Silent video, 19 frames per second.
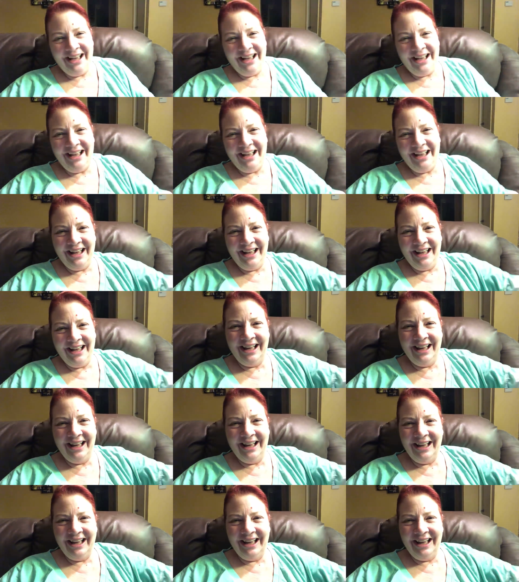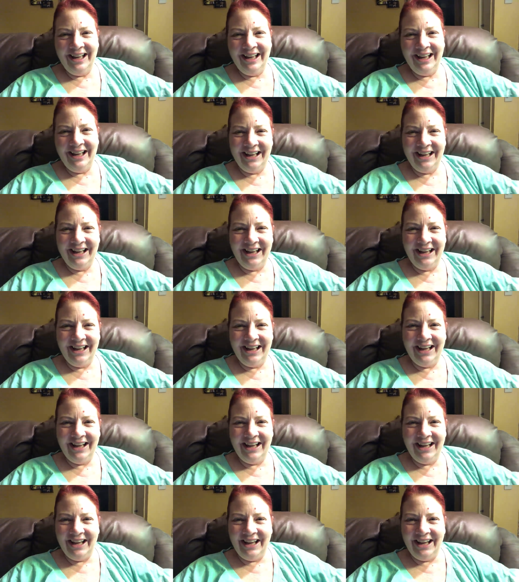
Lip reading: [no speech]